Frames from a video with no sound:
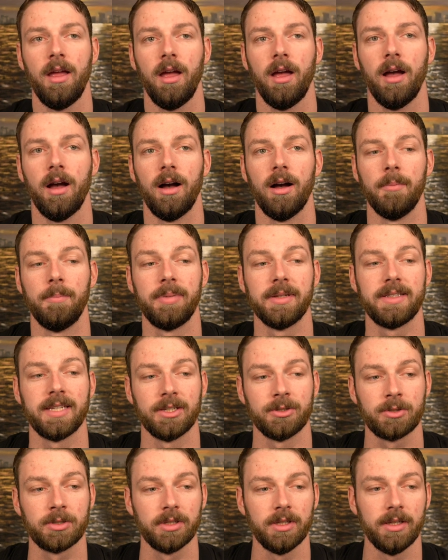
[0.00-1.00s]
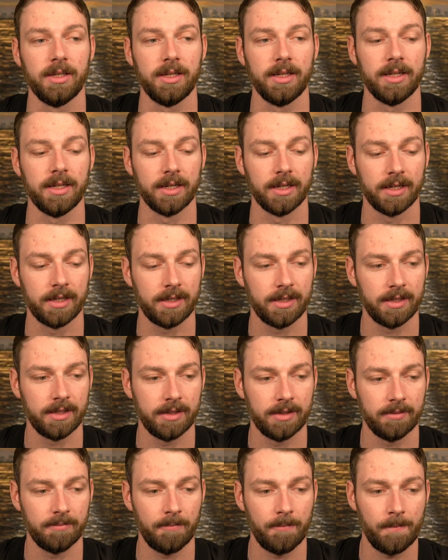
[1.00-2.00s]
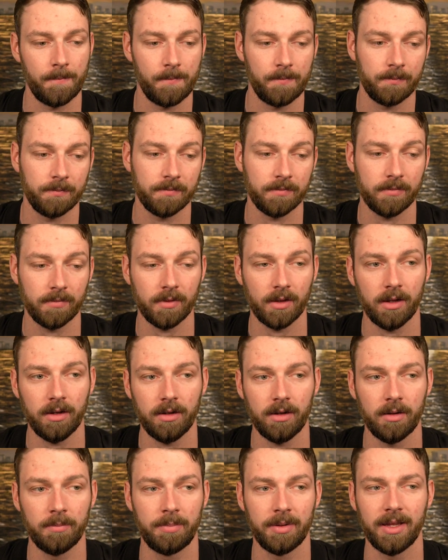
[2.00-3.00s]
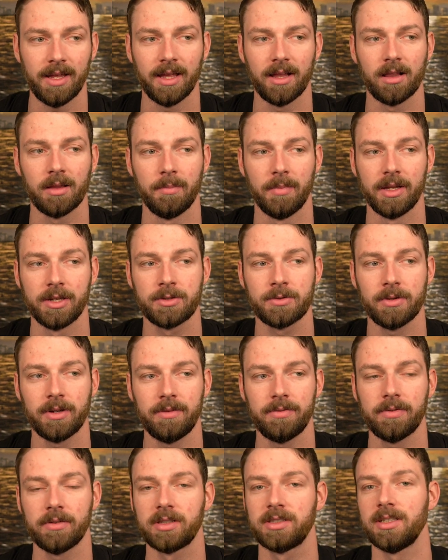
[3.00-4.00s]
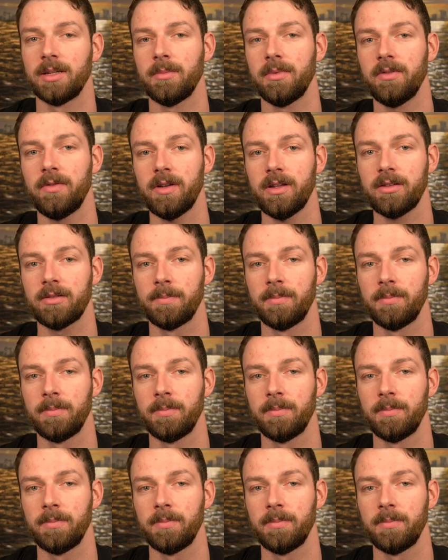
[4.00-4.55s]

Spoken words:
potentially a bit elementary for some of us,